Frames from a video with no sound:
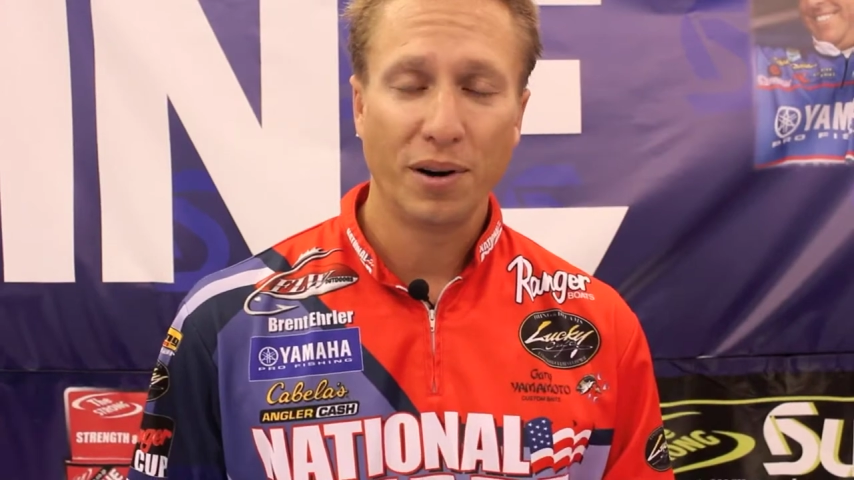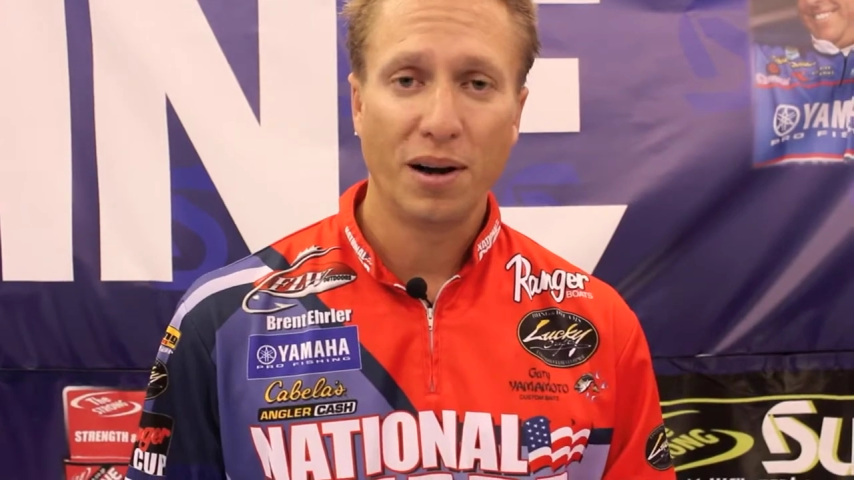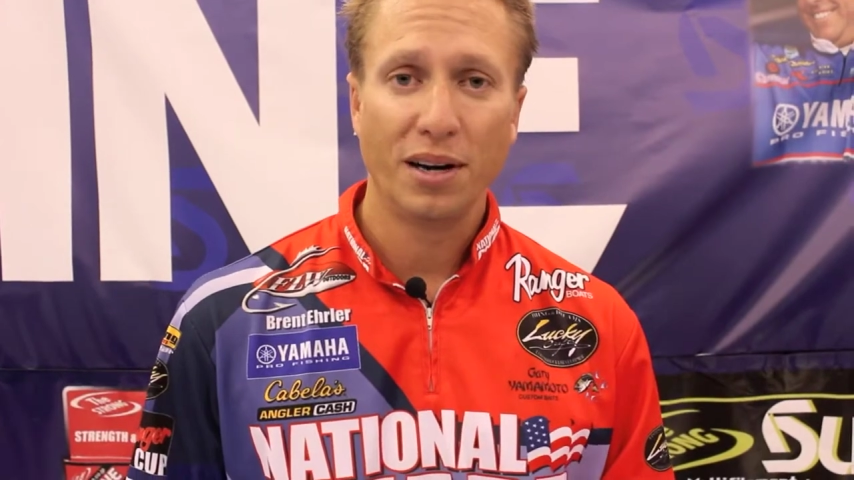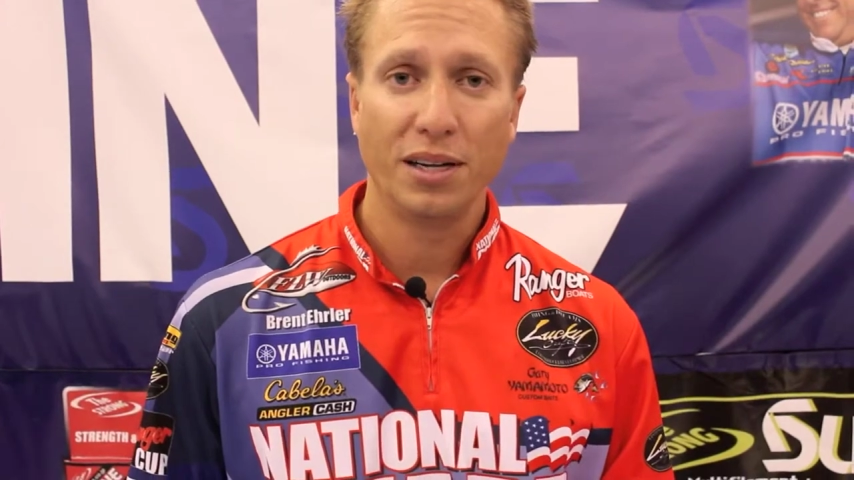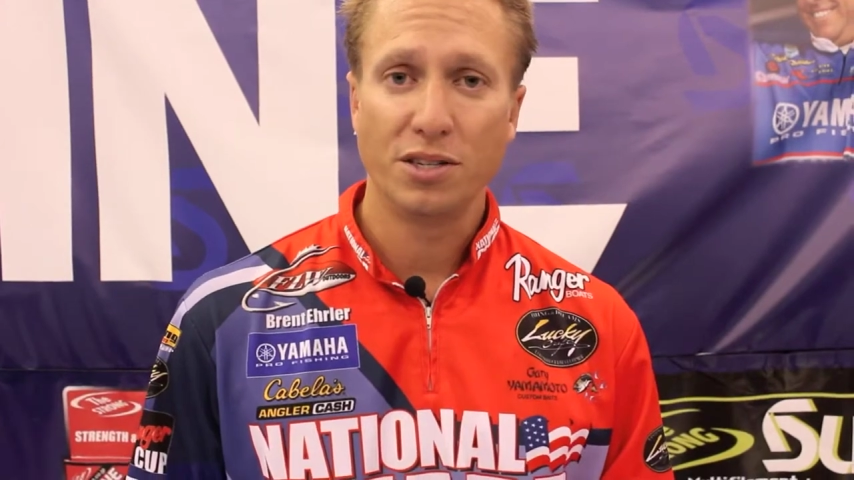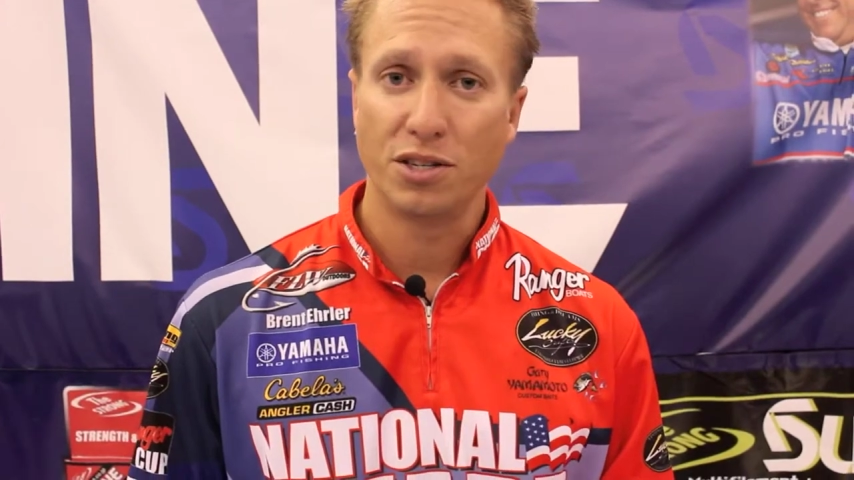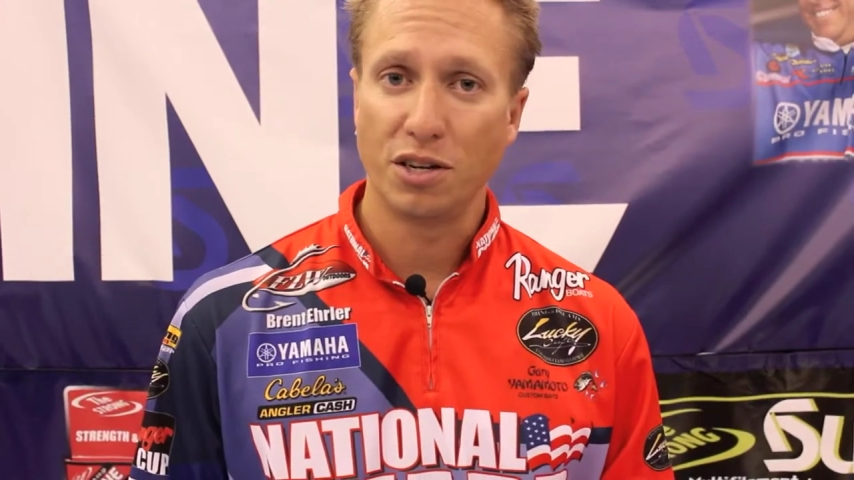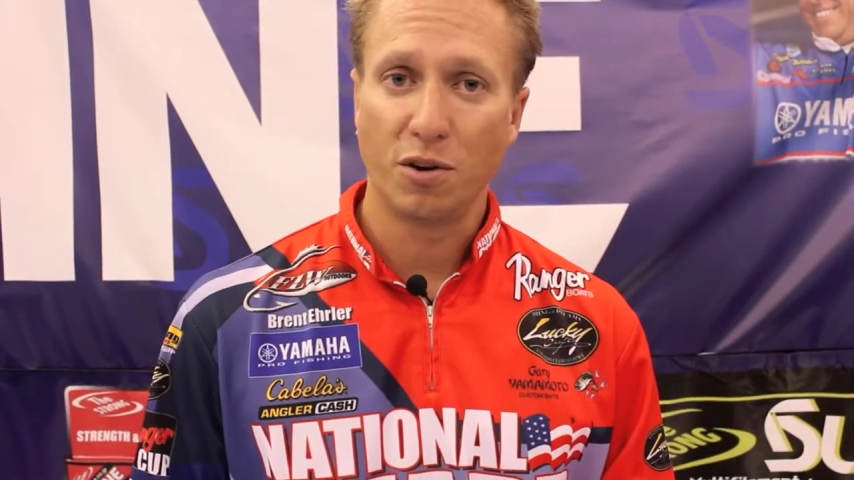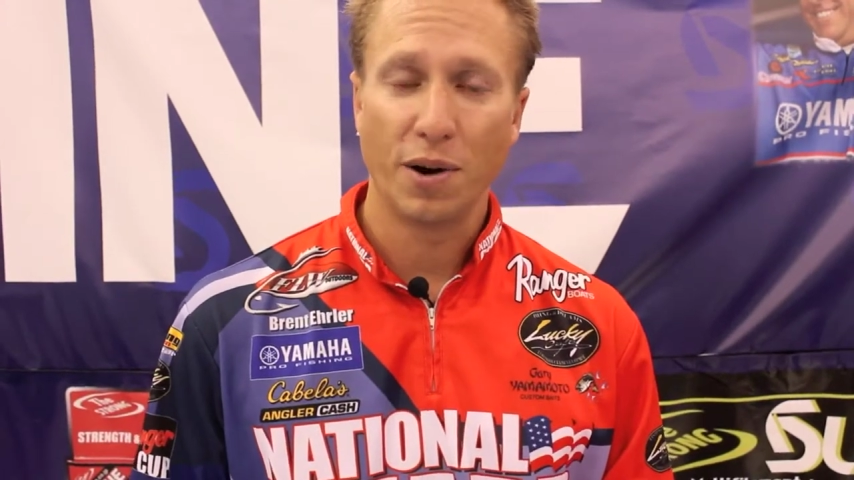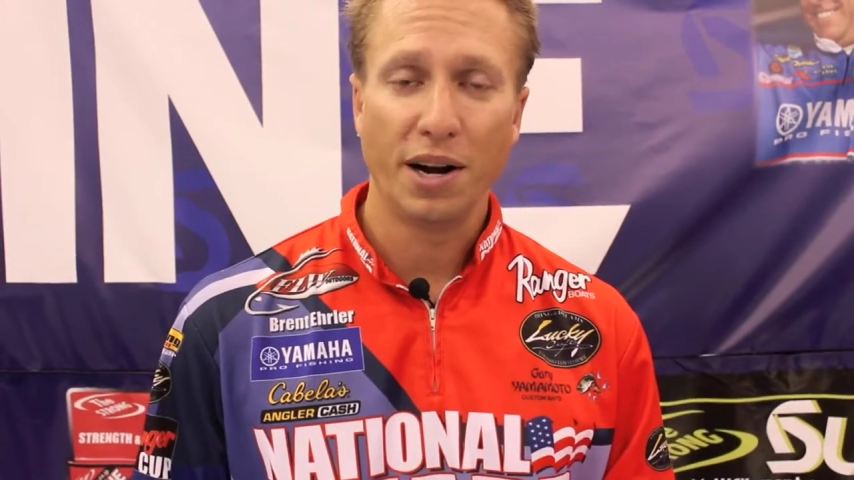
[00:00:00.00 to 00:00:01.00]
on it, it's just
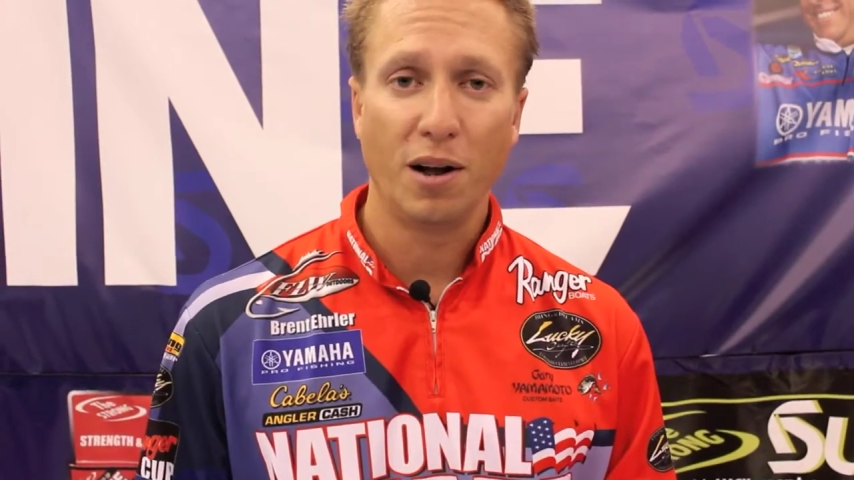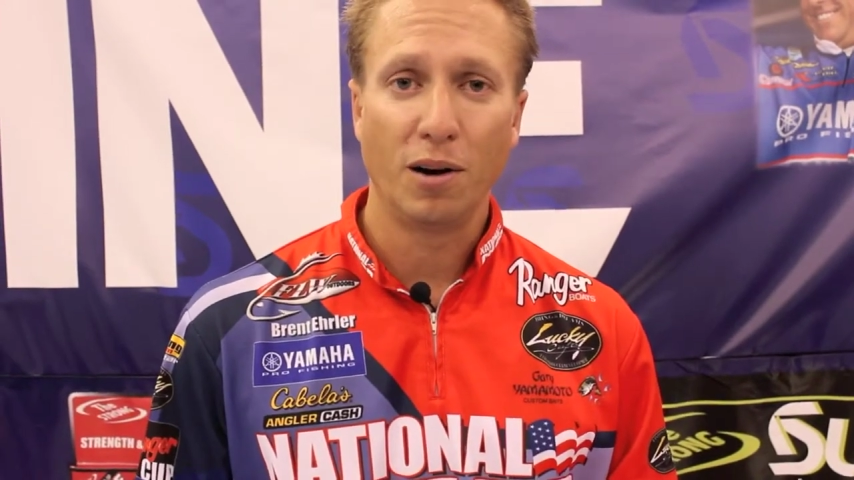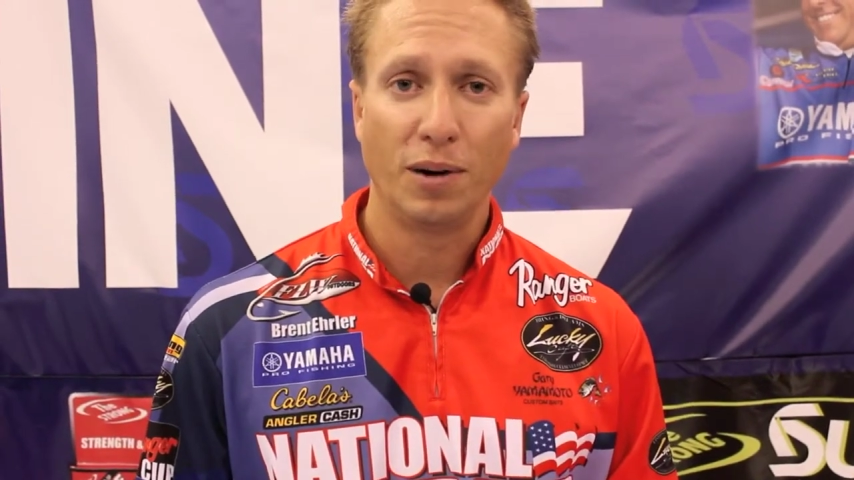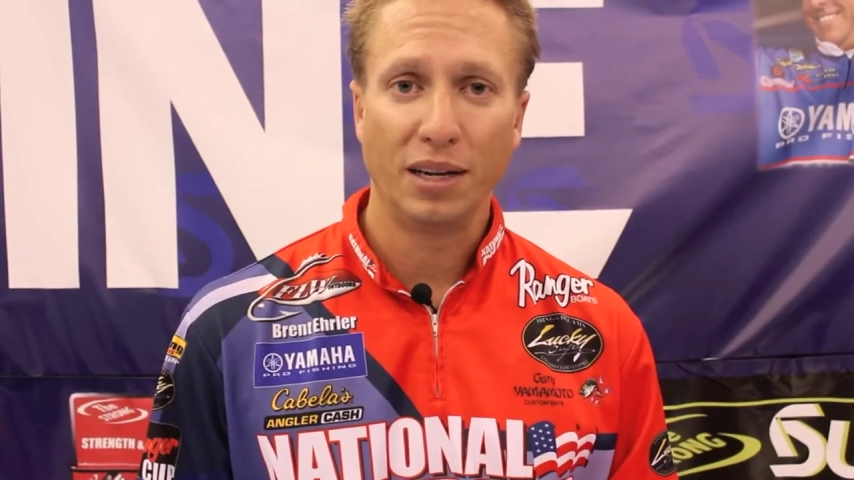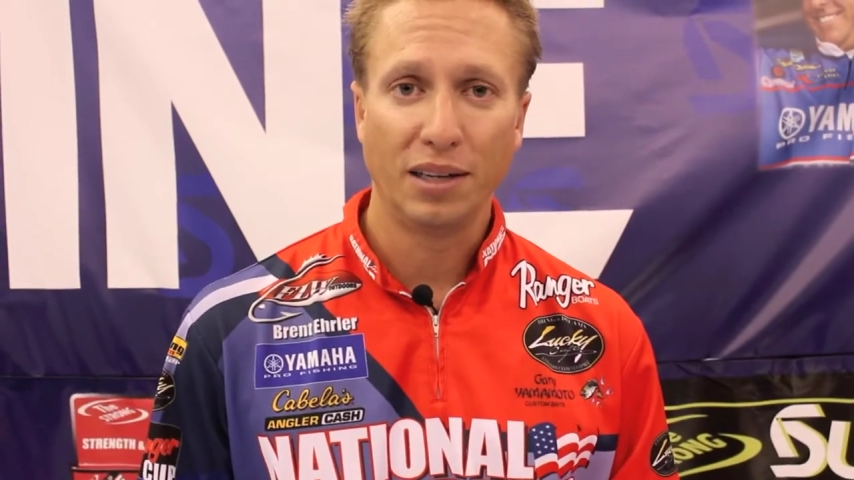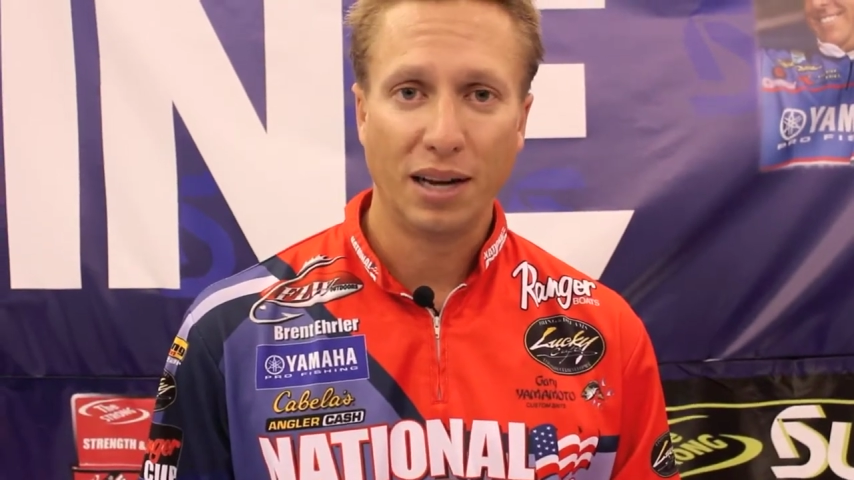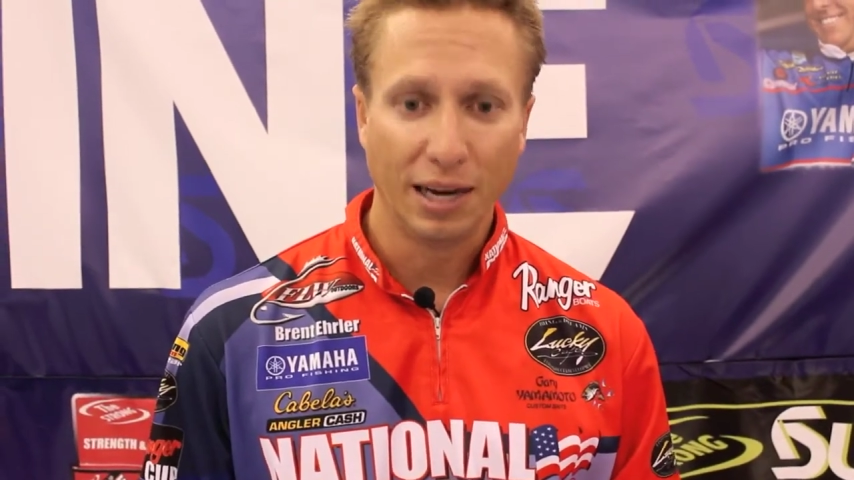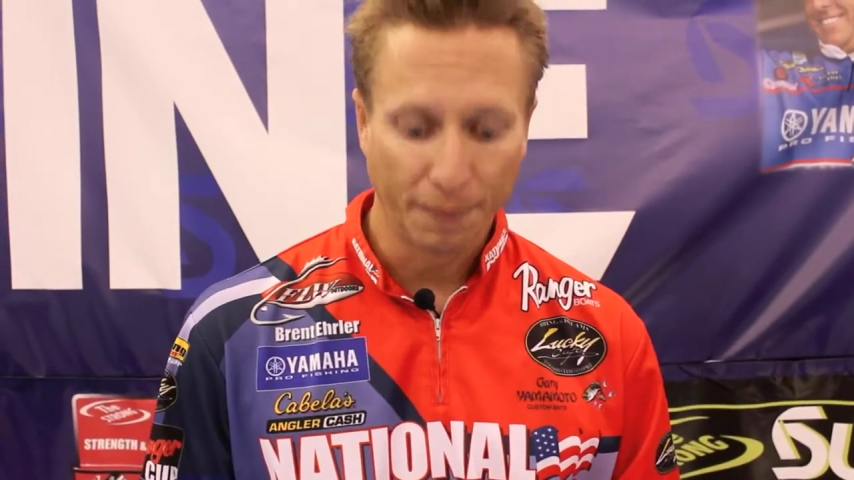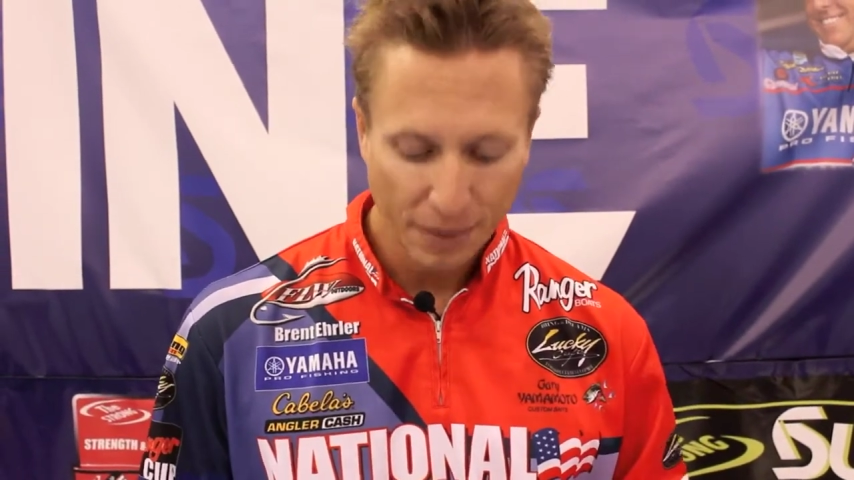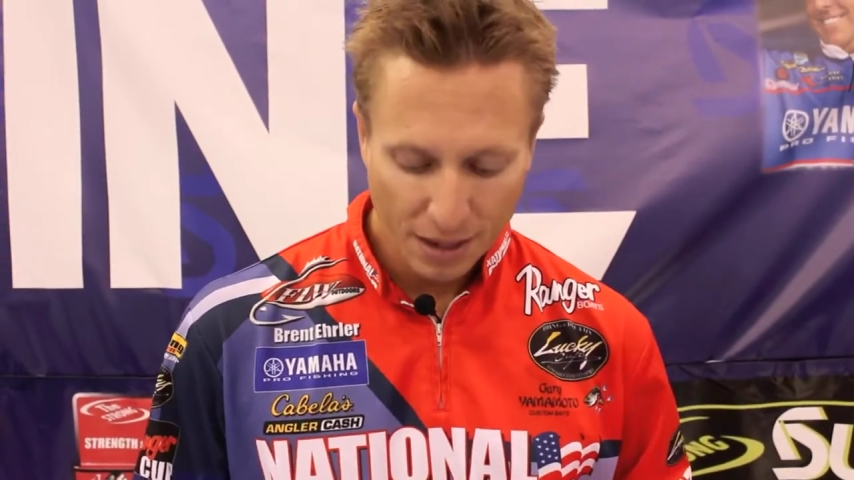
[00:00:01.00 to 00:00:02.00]
a great all-around line.